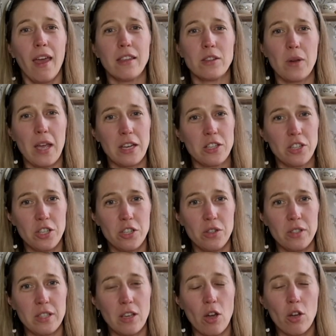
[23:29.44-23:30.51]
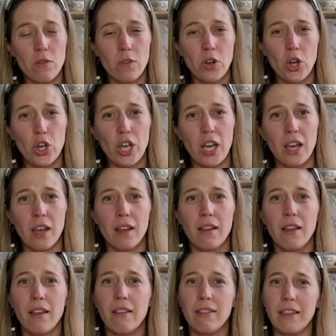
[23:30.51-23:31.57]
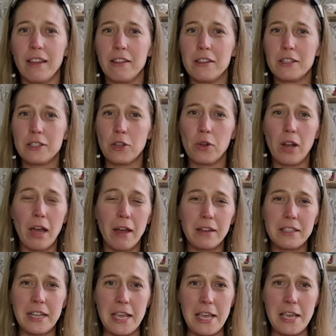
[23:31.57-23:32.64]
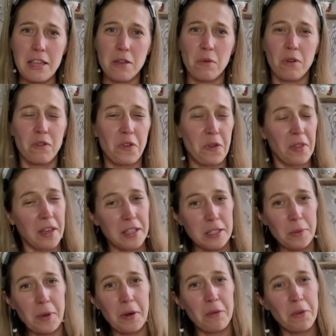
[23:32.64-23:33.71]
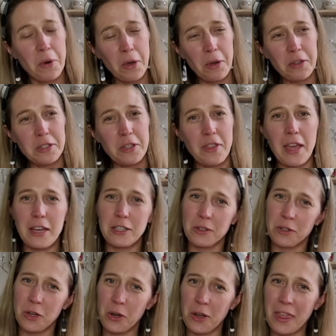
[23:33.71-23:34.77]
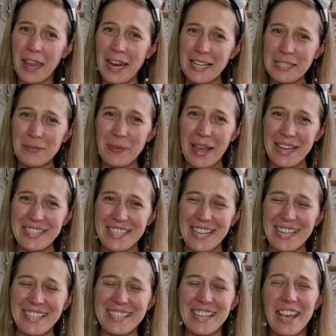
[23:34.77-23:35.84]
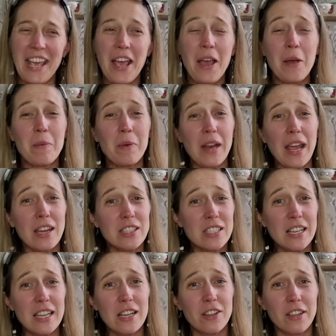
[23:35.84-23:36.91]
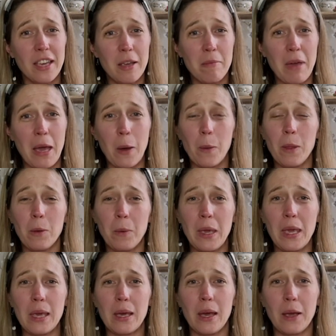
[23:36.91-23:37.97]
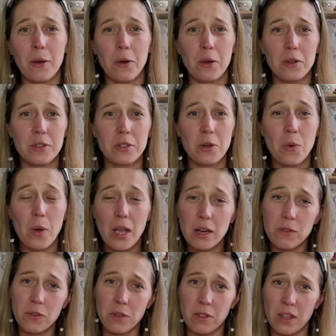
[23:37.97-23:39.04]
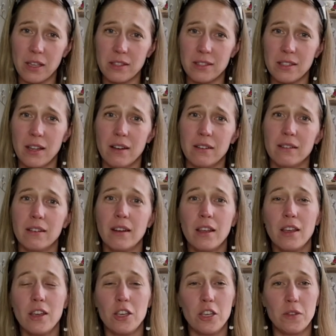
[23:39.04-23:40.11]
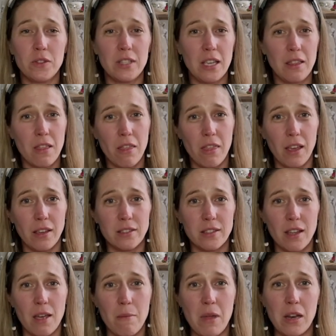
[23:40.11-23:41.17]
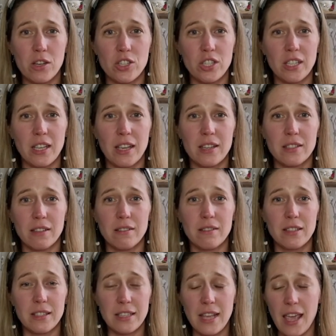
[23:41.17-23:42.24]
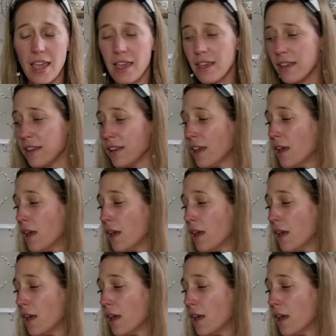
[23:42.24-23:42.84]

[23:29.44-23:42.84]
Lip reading: so I had to just use the overlocker, then the solar tea. There were a few things that went wrong, and so that took longer than expected, but actually looking back on the week, I got quite a few things done. You've seen the things that I managed to get done today,